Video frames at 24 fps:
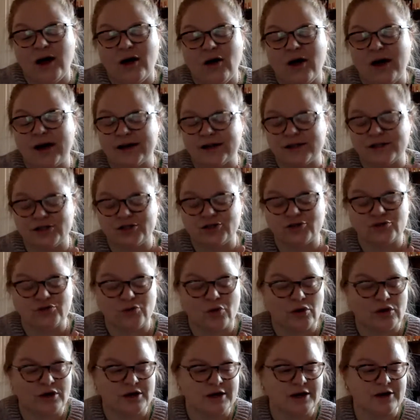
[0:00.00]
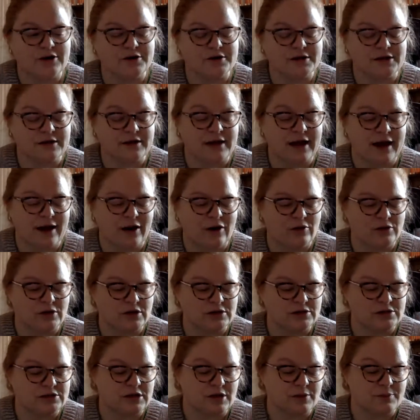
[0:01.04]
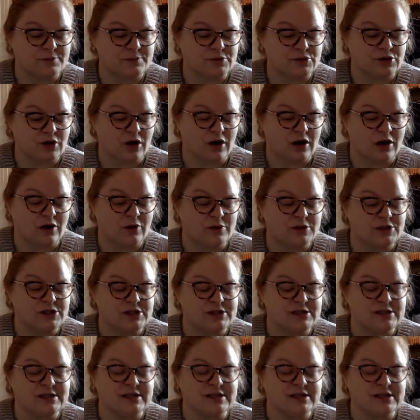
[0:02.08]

extraordinarily loud dump truck, which is